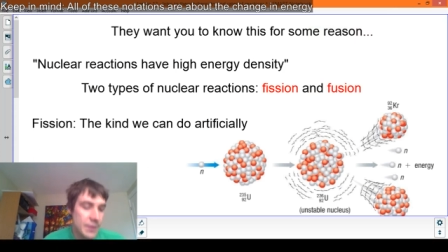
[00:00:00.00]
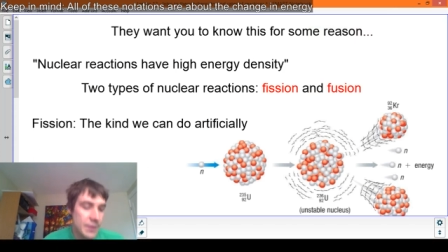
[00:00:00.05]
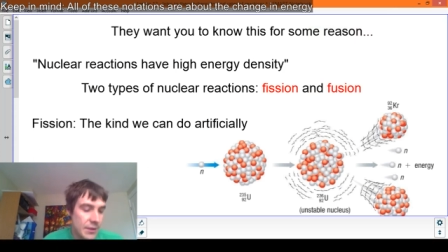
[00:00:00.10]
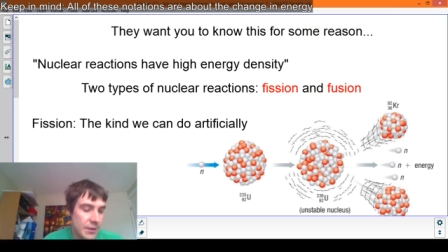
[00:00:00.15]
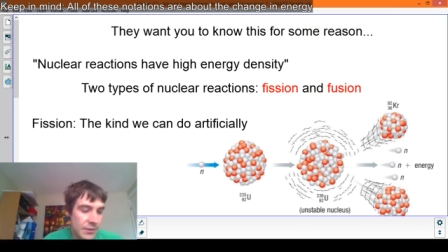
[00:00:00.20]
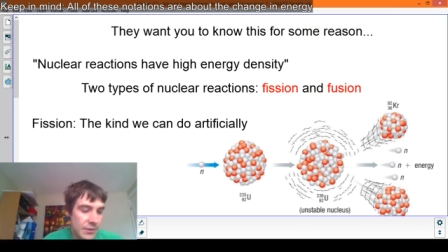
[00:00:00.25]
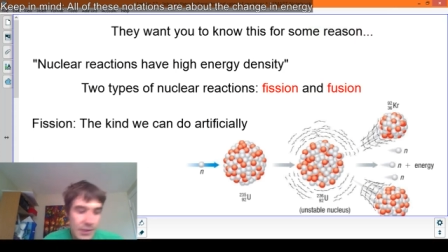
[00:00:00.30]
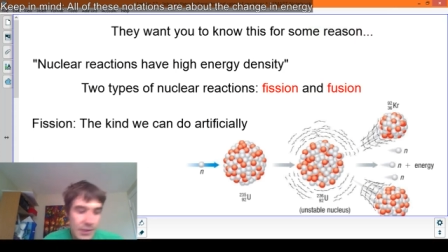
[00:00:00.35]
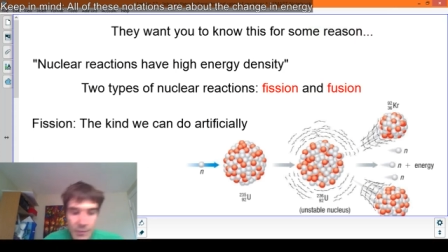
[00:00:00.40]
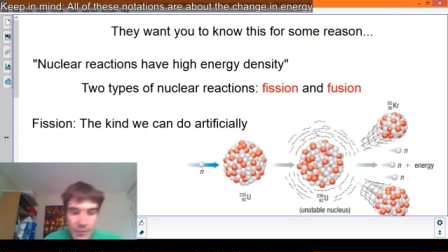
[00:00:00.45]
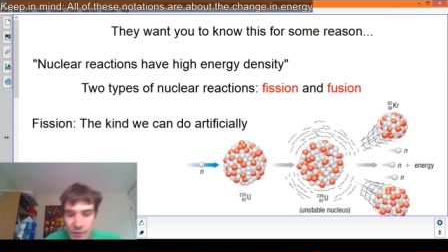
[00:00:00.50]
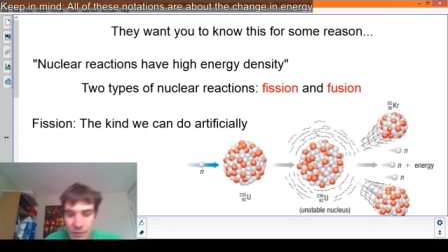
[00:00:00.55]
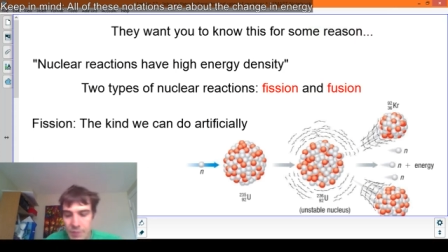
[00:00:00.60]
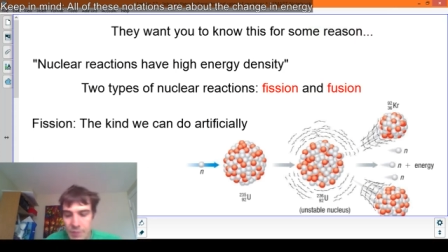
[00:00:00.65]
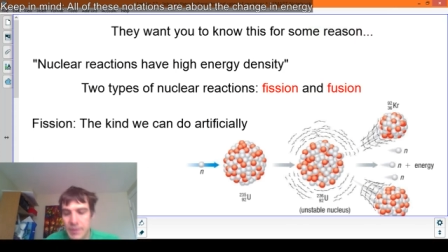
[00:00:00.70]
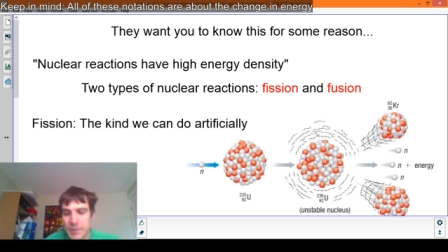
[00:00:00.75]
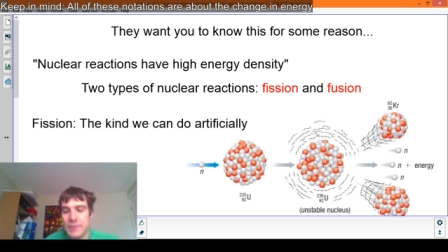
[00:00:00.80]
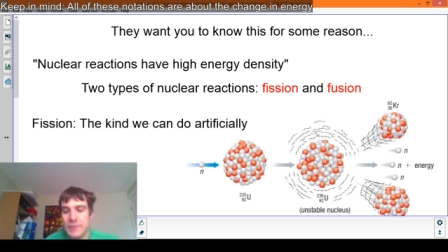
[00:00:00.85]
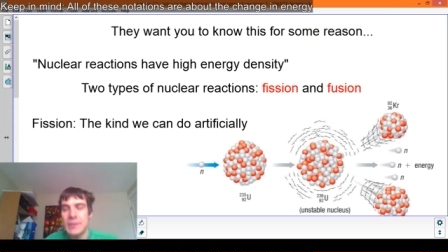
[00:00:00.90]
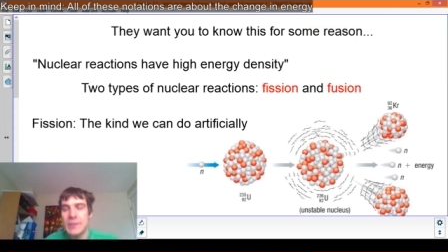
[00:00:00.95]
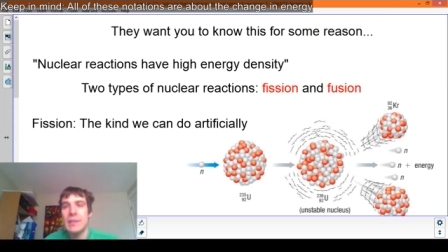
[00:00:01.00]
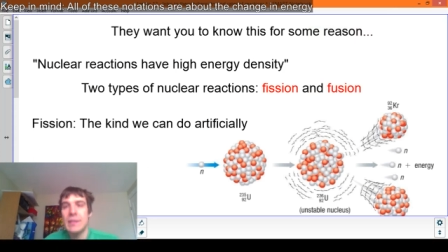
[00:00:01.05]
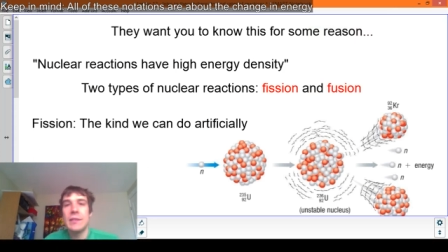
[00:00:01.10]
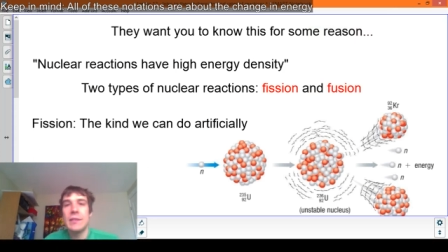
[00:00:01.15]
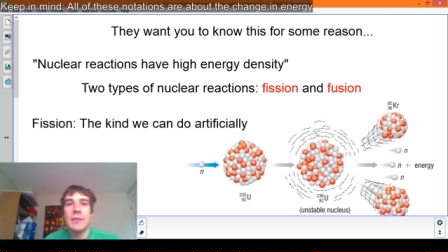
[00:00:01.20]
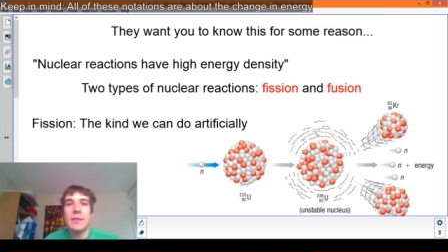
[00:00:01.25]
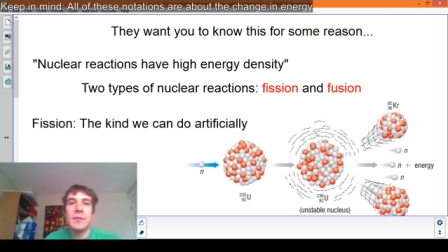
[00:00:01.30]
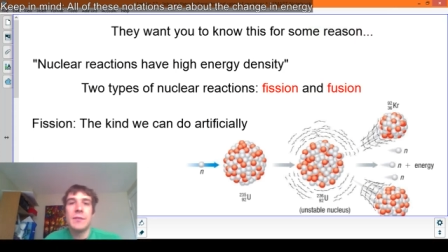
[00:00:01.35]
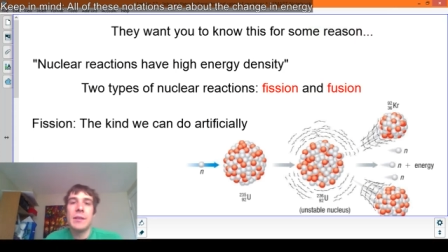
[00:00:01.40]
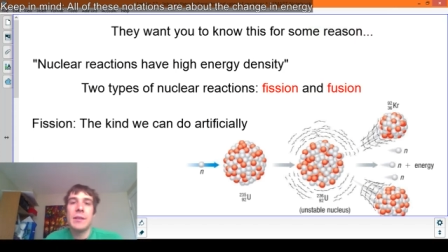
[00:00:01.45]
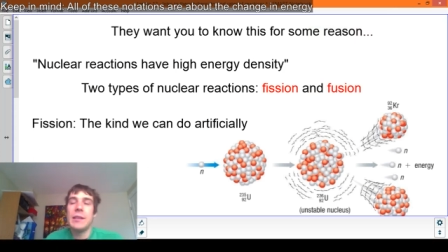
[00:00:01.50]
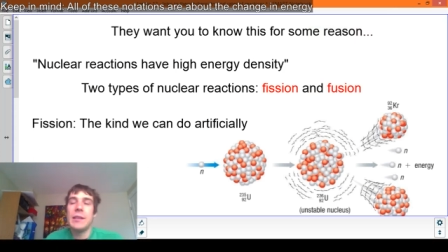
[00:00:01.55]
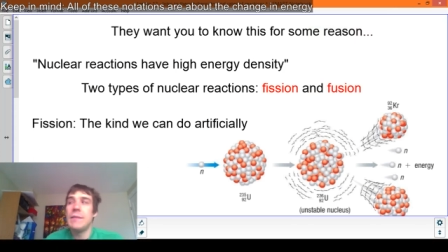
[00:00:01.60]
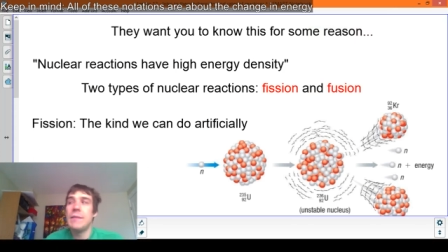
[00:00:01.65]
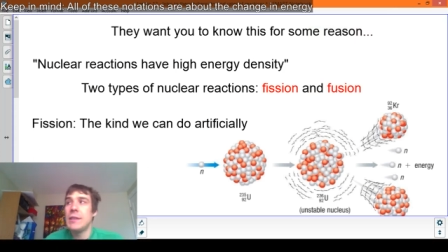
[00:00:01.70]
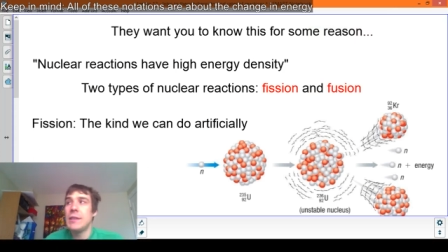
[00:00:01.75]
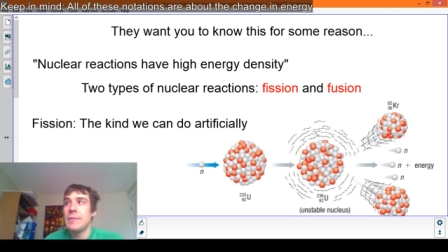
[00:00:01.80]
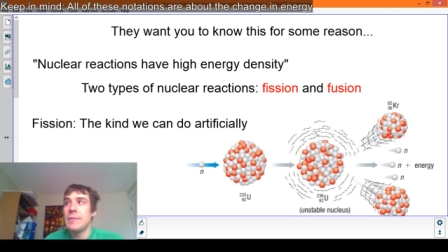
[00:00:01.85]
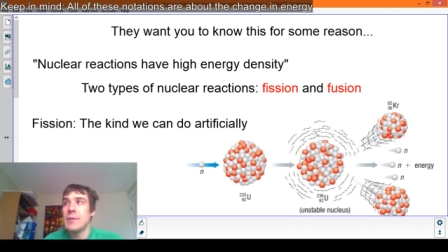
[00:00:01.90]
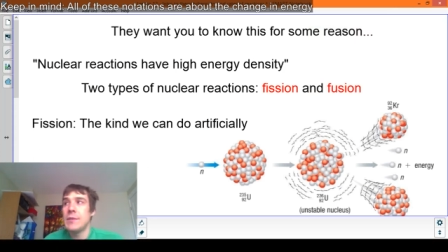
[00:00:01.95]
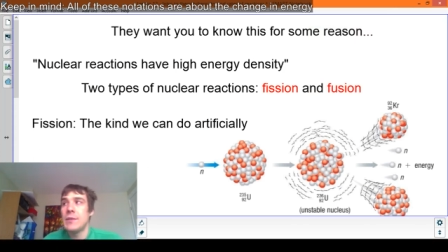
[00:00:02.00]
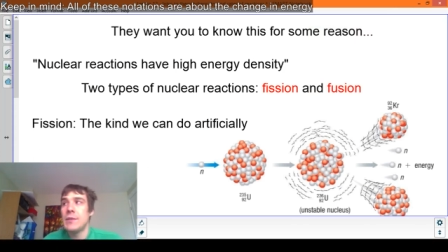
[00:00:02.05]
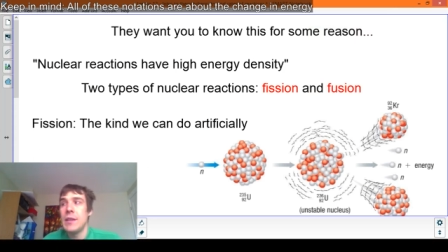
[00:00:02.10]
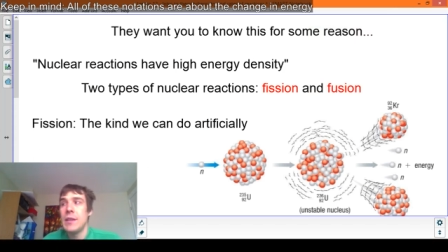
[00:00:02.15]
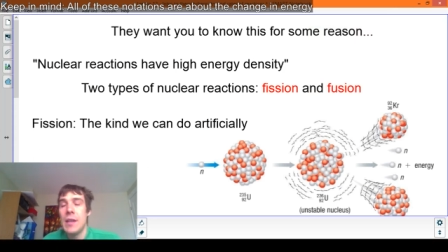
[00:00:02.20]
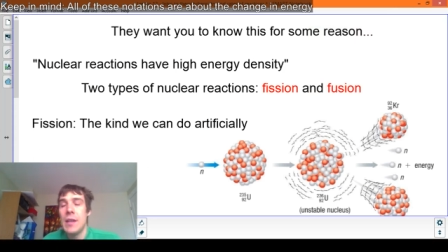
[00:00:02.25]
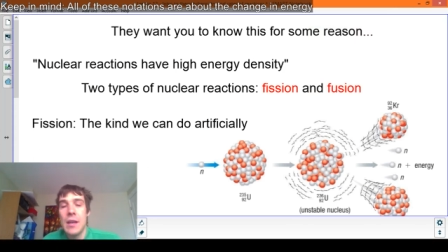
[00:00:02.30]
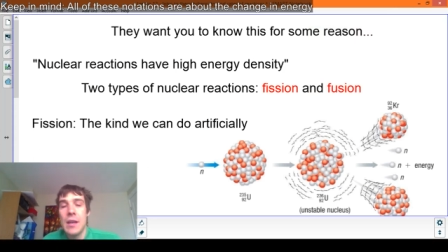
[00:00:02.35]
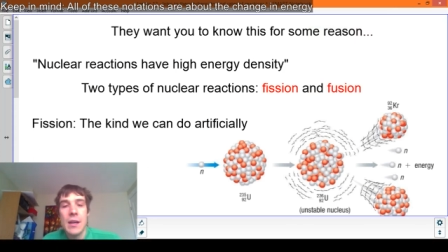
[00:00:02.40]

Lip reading: so some of you might have seen this in grade 11 chemistry.